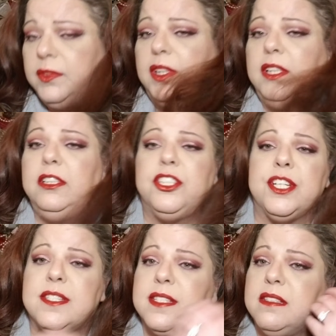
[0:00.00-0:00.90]

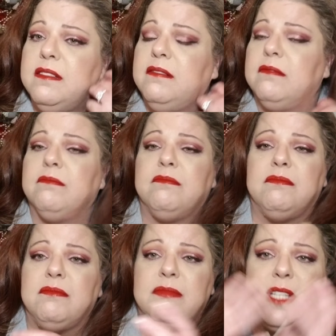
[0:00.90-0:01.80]
just
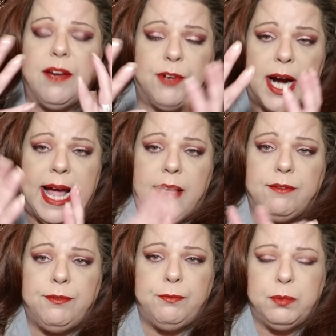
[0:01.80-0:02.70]
never
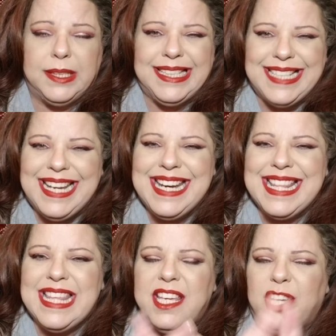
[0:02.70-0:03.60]
have really done
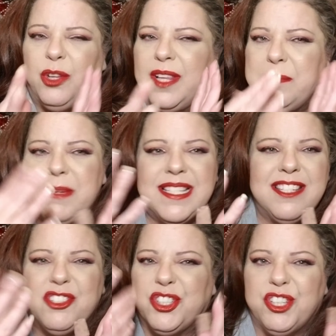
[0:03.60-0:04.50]
it, like my
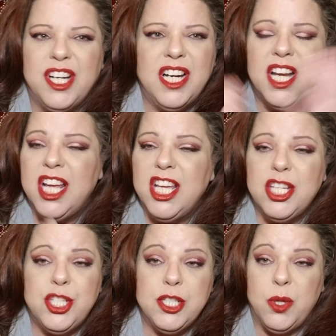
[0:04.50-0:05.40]
sister.
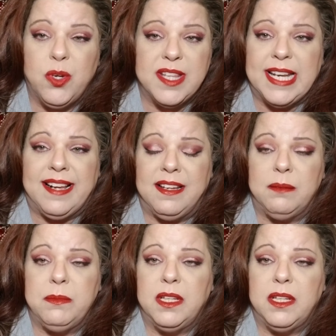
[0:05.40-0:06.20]
She's older than I am.